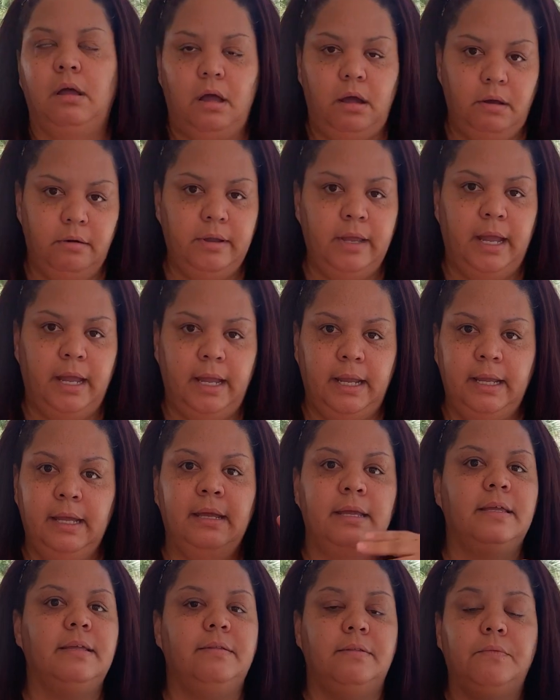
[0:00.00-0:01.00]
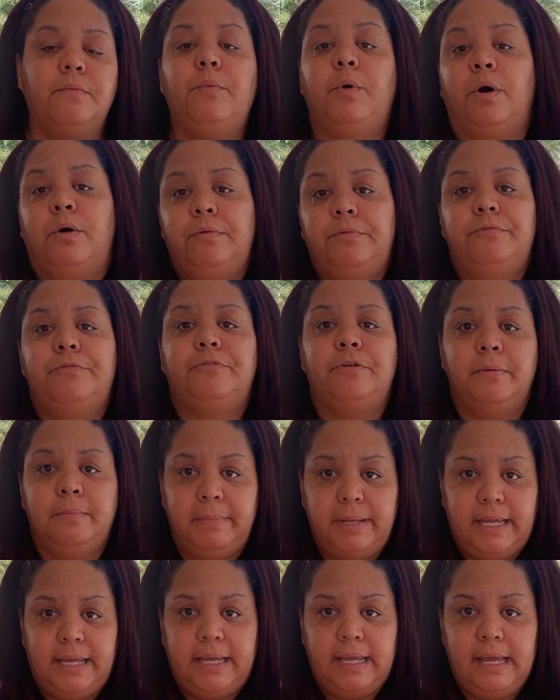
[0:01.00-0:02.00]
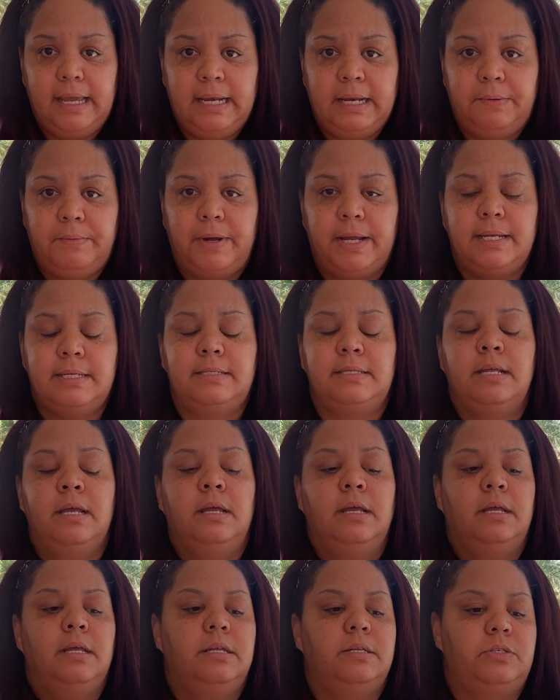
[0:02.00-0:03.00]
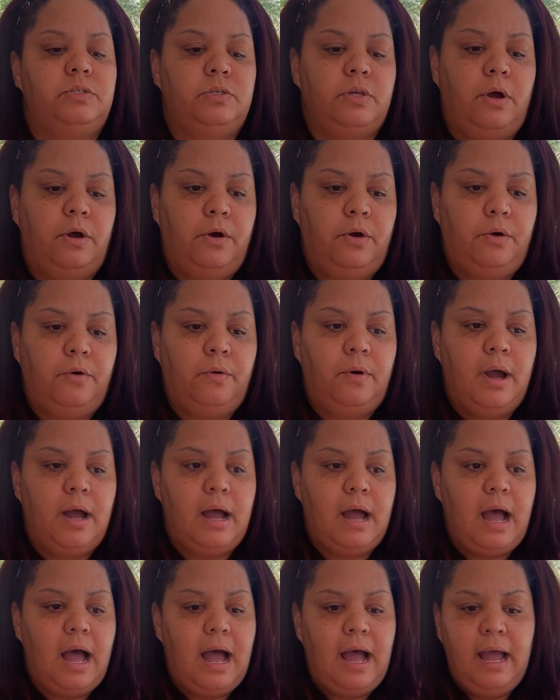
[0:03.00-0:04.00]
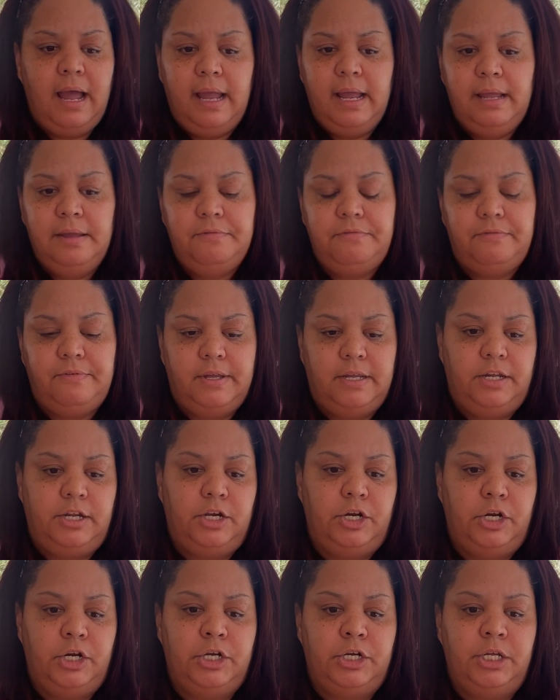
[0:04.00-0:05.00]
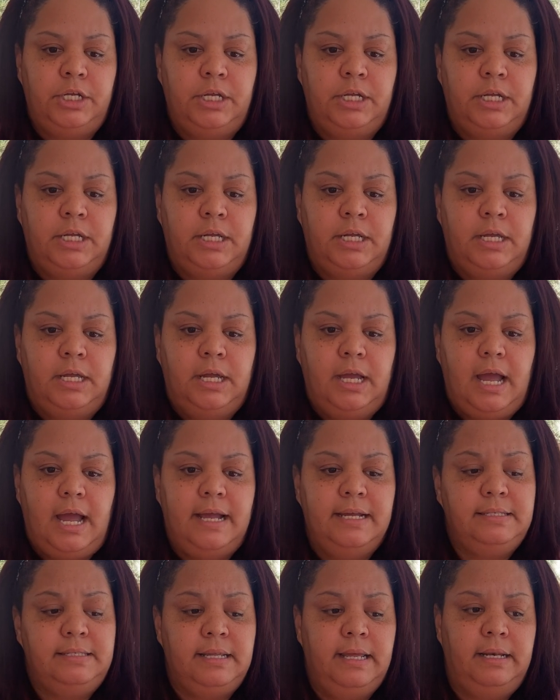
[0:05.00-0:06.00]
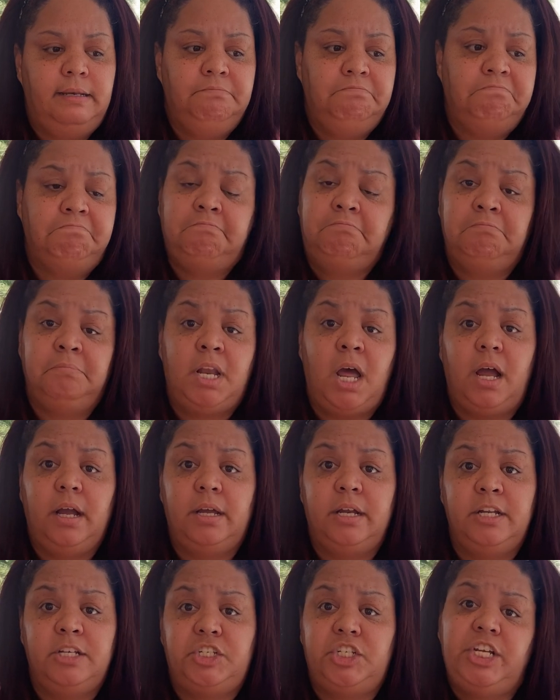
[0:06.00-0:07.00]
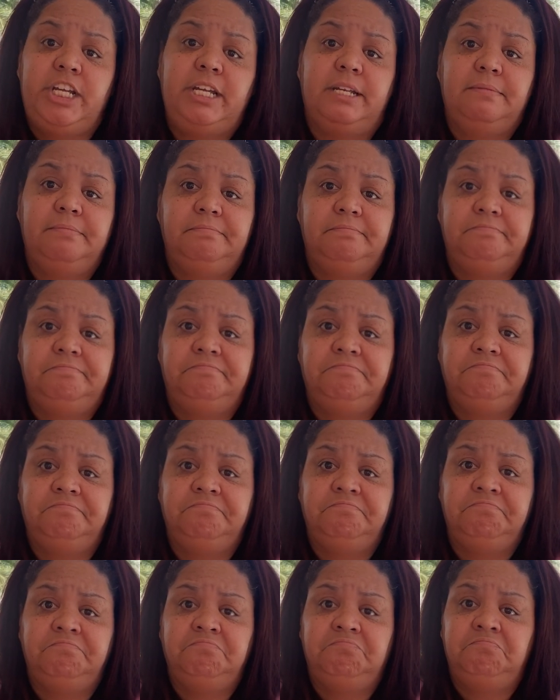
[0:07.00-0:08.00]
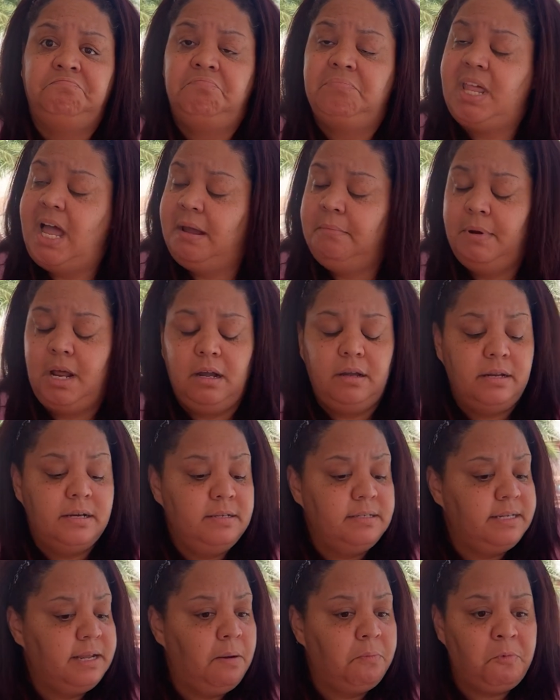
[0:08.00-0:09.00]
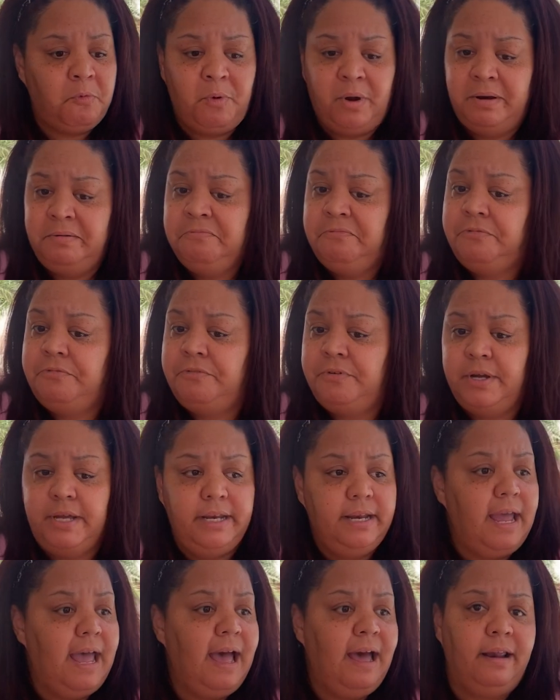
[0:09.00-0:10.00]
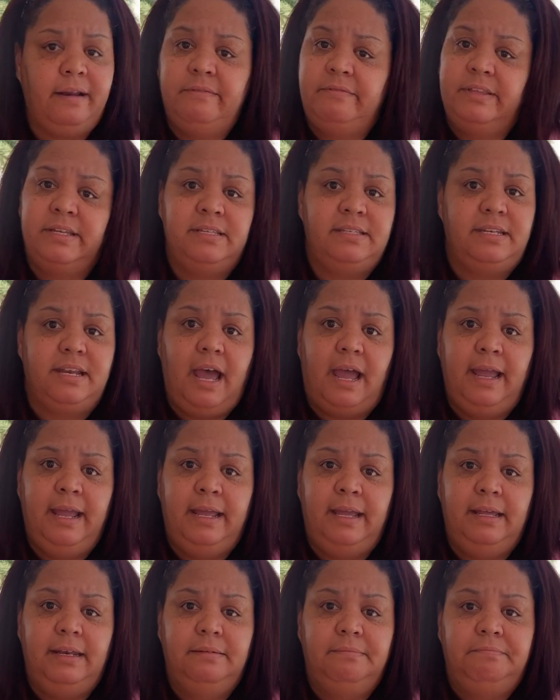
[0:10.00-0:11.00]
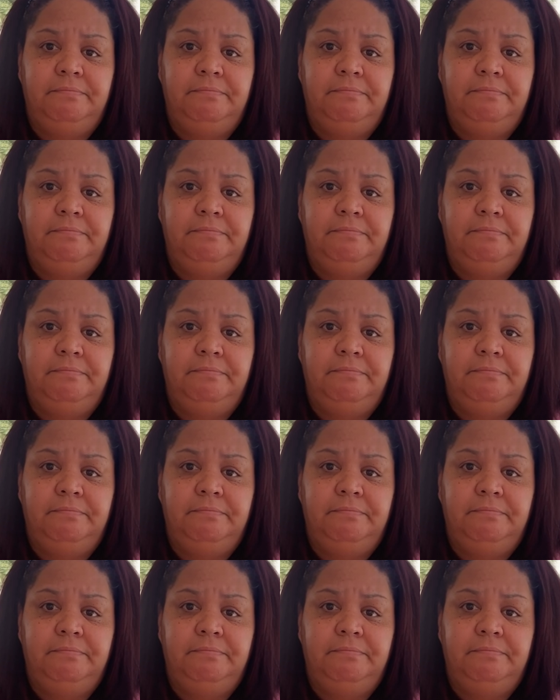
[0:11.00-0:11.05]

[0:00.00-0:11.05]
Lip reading: Okay, well, for me anyways. So I said, I'm not gonna cheat. I'm not gonna step one foot out of this diet